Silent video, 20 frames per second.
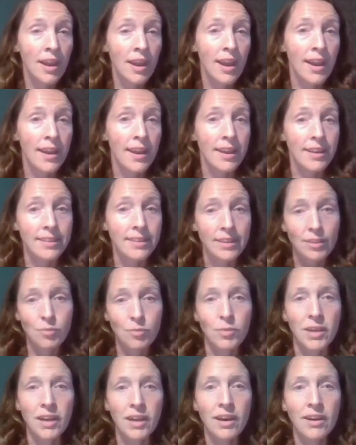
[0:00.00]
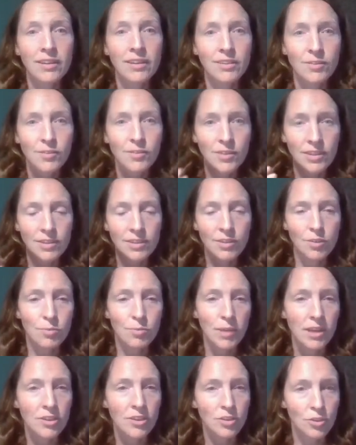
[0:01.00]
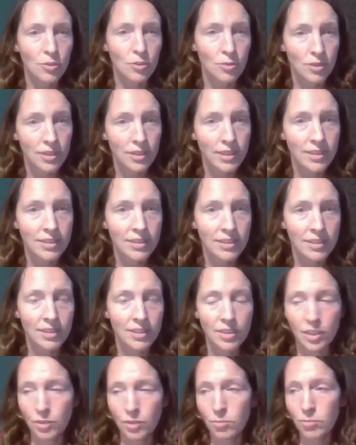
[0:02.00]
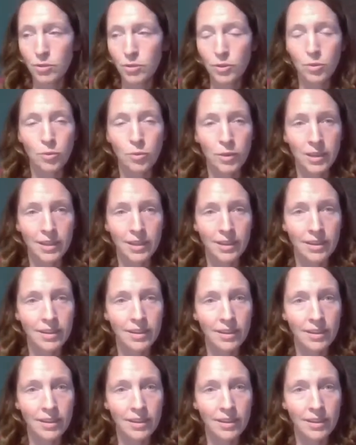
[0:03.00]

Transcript: And that's because of this special relationship between